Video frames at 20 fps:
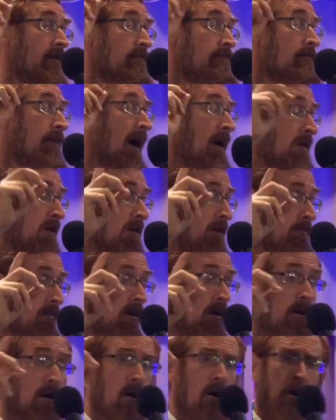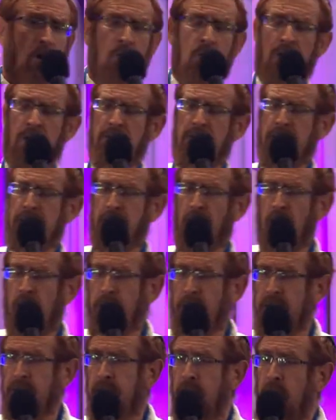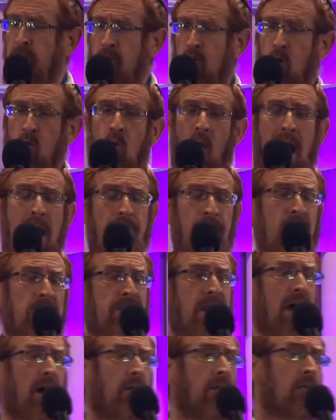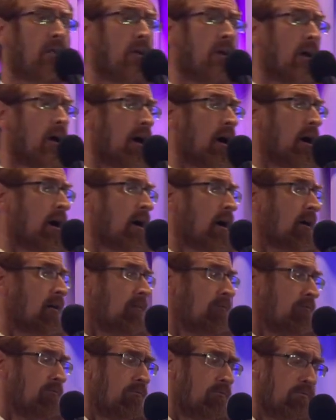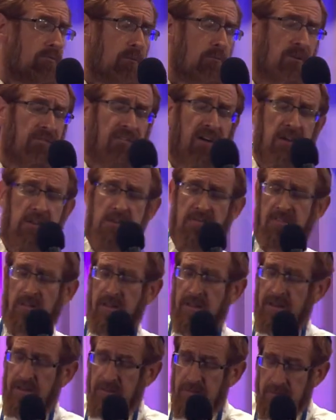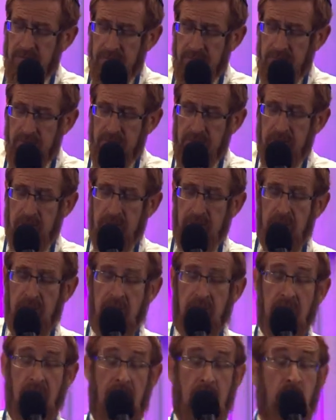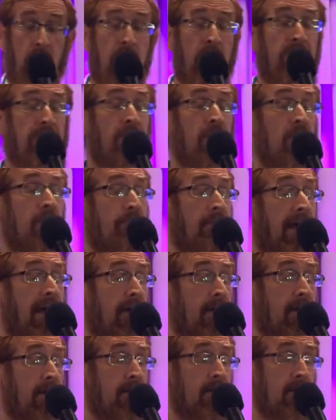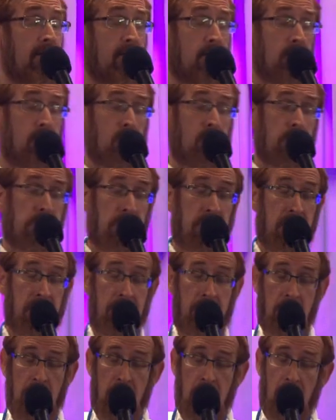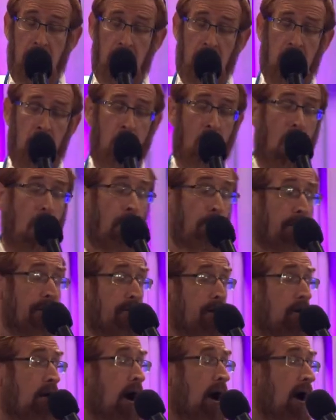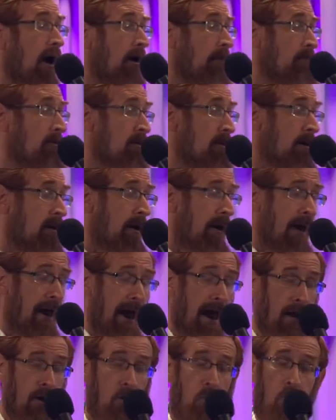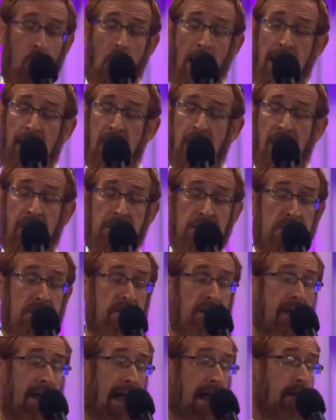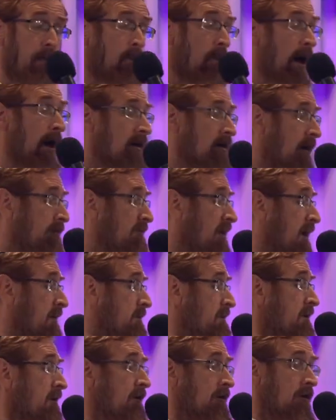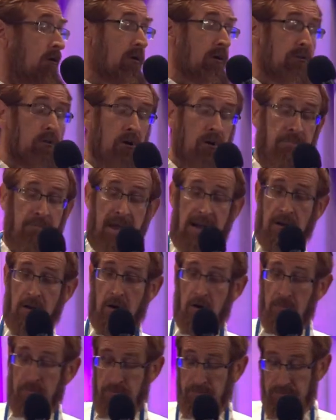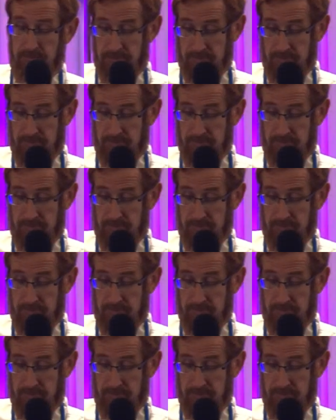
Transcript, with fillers: Muslims who were determined to wipe us out from the face of the land. And we returned back to Jerusalem, who opened her arms and waited us and welcomed us to return back home.